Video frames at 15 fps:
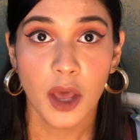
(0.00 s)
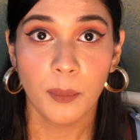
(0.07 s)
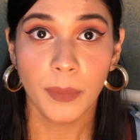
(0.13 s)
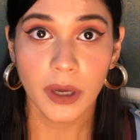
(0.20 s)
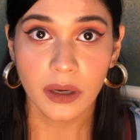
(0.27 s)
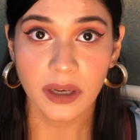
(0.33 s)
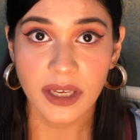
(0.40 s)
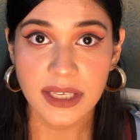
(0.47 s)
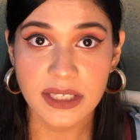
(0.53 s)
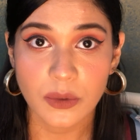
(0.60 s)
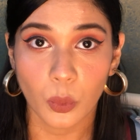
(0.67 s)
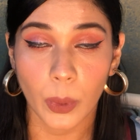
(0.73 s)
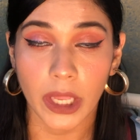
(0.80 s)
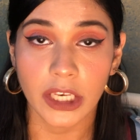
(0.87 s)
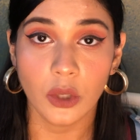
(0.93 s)
because
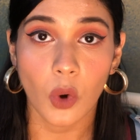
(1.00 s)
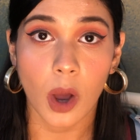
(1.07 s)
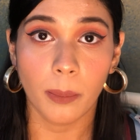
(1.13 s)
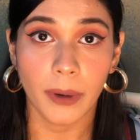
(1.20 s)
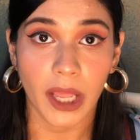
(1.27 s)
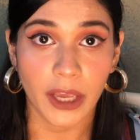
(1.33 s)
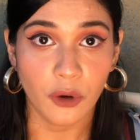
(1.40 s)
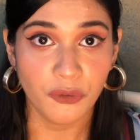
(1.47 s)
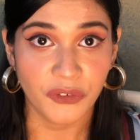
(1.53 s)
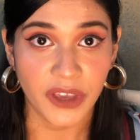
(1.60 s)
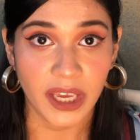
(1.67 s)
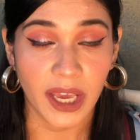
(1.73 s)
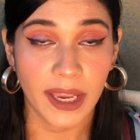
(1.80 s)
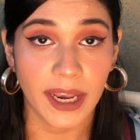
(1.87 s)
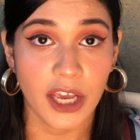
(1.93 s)
when you apply your
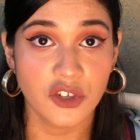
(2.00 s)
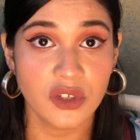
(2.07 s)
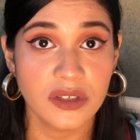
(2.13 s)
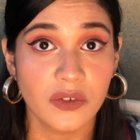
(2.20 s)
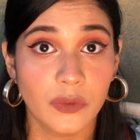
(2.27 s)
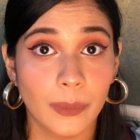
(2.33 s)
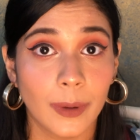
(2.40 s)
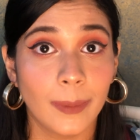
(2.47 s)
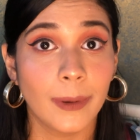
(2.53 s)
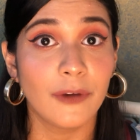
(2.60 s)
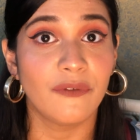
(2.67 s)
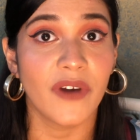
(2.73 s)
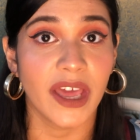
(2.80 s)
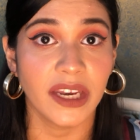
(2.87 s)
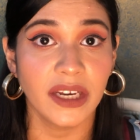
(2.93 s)
fake eyelashes it will be
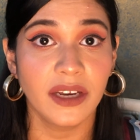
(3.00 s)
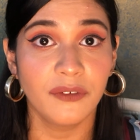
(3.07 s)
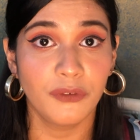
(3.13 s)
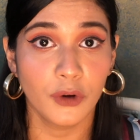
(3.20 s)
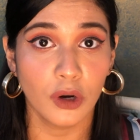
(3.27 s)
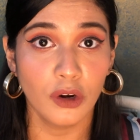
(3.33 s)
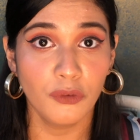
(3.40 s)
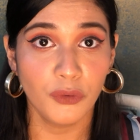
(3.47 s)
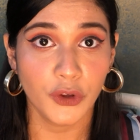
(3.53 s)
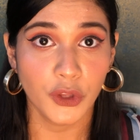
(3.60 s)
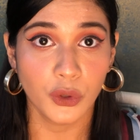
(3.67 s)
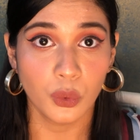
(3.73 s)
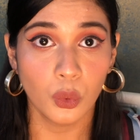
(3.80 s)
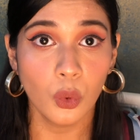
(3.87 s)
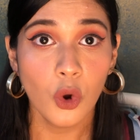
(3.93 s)
very difficult for
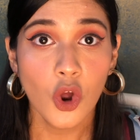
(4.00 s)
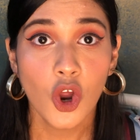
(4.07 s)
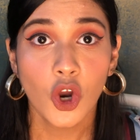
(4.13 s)
you